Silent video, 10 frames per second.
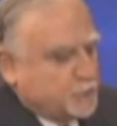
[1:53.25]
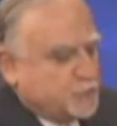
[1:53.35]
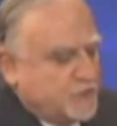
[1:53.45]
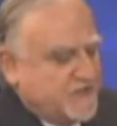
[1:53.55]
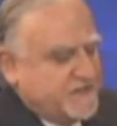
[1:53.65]

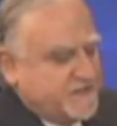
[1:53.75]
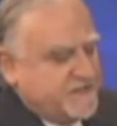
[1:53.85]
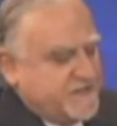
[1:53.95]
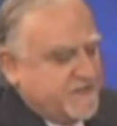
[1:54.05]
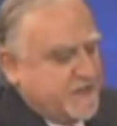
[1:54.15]
to
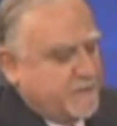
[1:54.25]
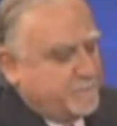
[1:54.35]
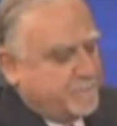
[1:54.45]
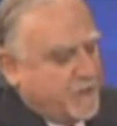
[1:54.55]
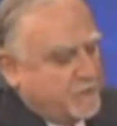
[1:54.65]
link a
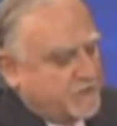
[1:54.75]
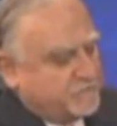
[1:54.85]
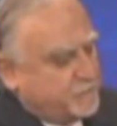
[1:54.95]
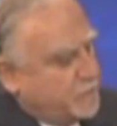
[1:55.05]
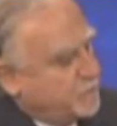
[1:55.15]

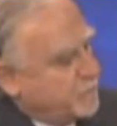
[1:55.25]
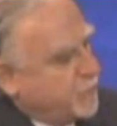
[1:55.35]
powerful